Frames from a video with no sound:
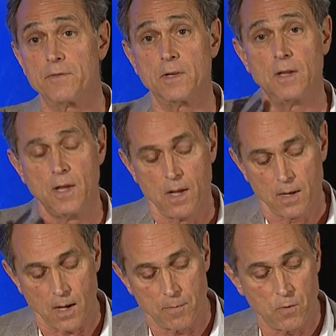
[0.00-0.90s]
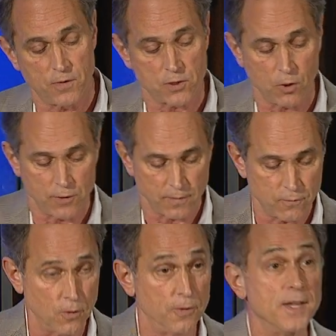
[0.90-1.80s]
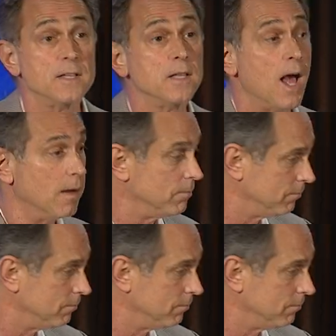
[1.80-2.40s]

to move this whole thing forward. Thanks a lot.